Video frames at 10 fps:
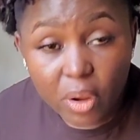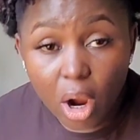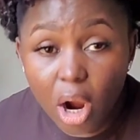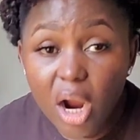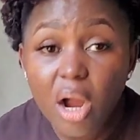
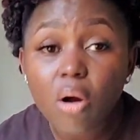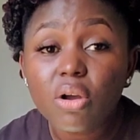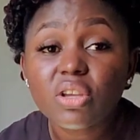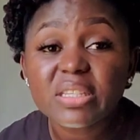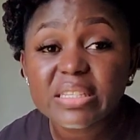are
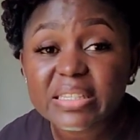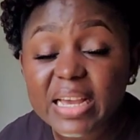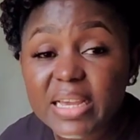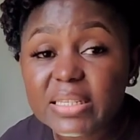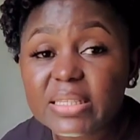on your
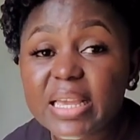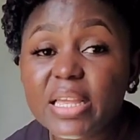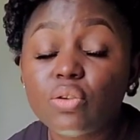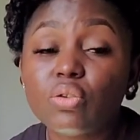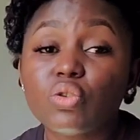designs, and
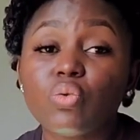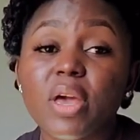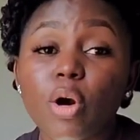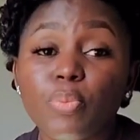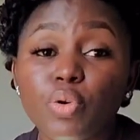you to
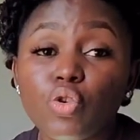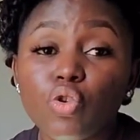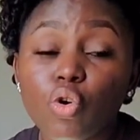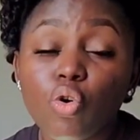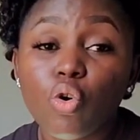help you
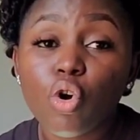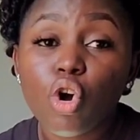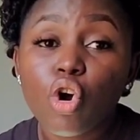know